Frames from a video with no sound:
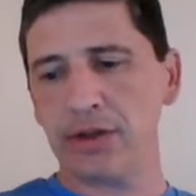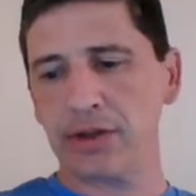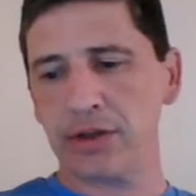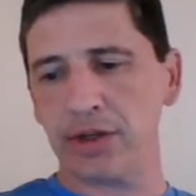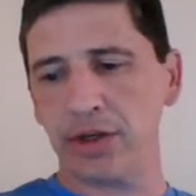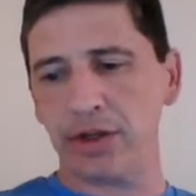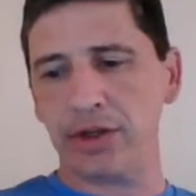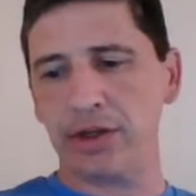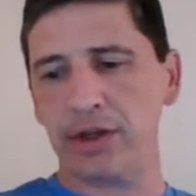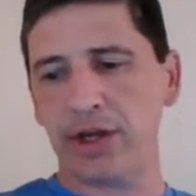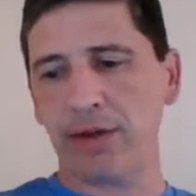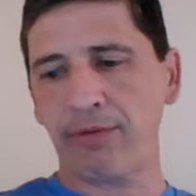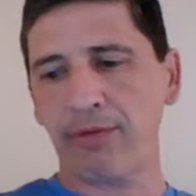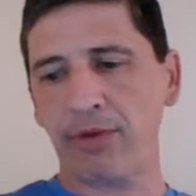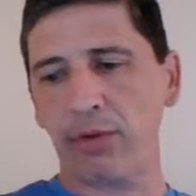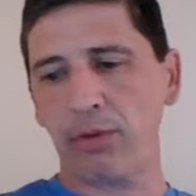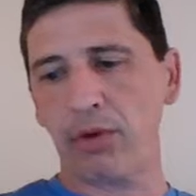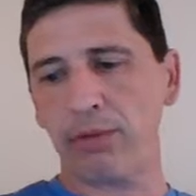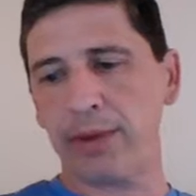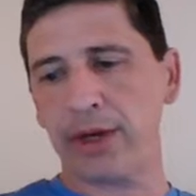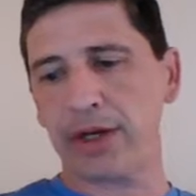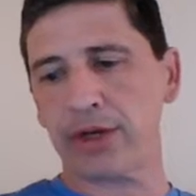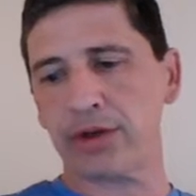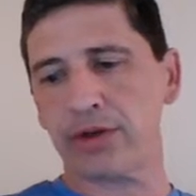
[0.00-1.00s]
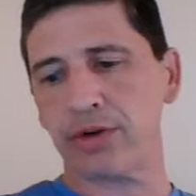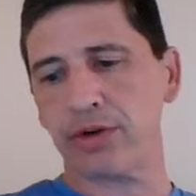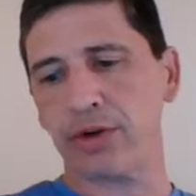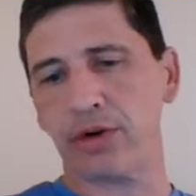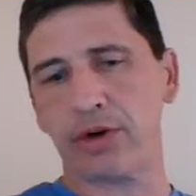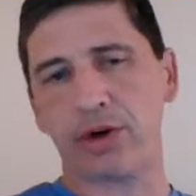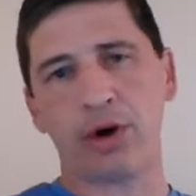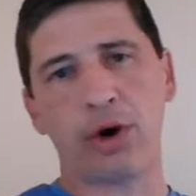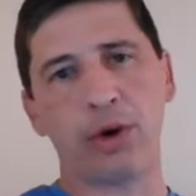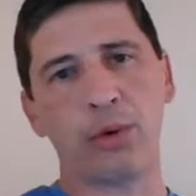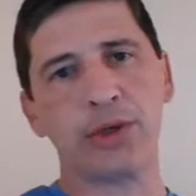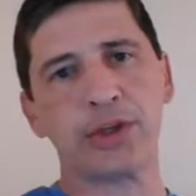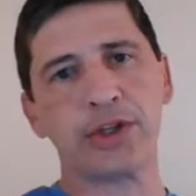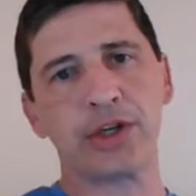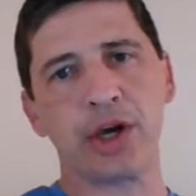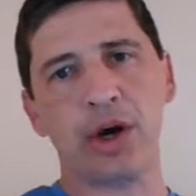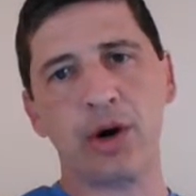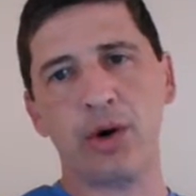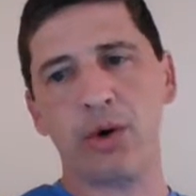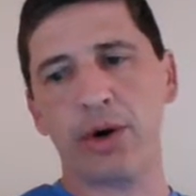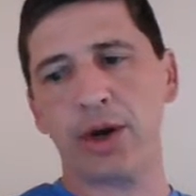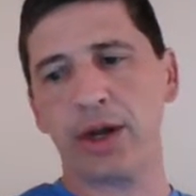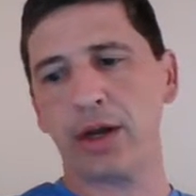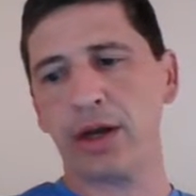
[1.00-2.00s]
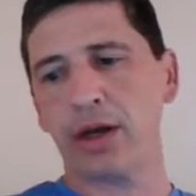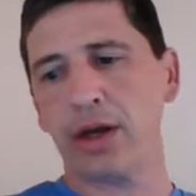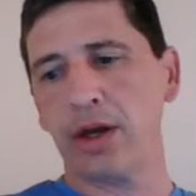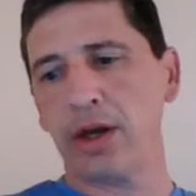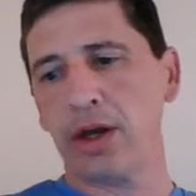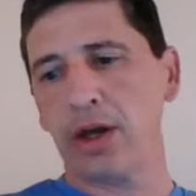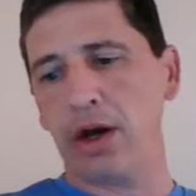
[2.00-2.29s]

So you definitely want to make sure they're always going.